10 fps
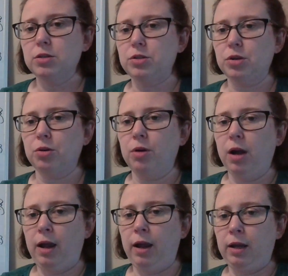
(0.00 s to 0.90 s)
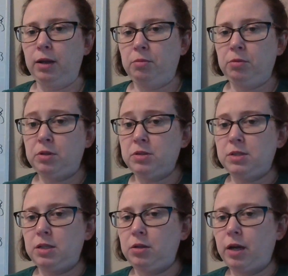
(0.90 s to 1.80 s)
So I will
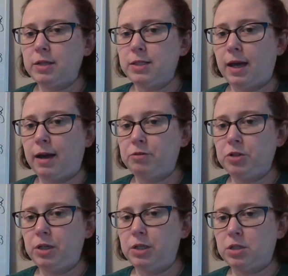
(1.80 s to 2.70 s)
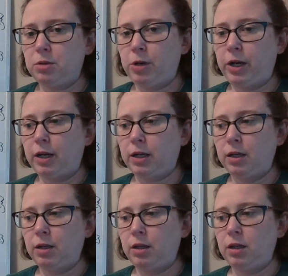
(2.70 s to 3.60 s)
see you guys after Easter
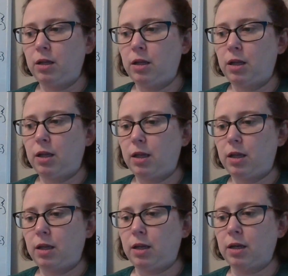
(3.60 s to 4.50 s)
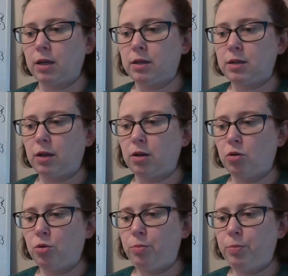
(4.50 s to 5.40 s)
break. And I
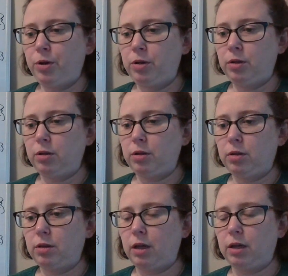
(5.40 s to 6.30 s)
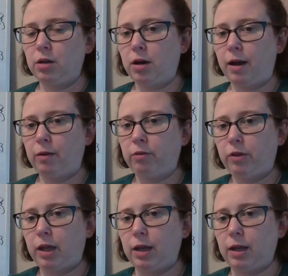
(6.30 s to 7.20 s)
hope that y'all have
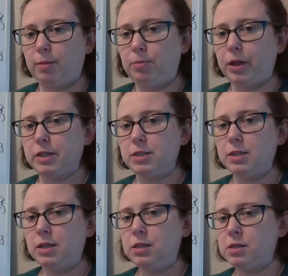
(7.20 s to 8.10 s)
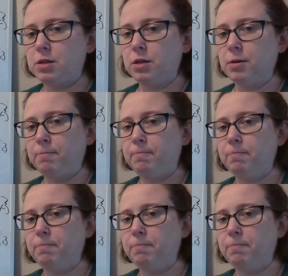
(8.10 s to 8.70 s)
a blessed Easter.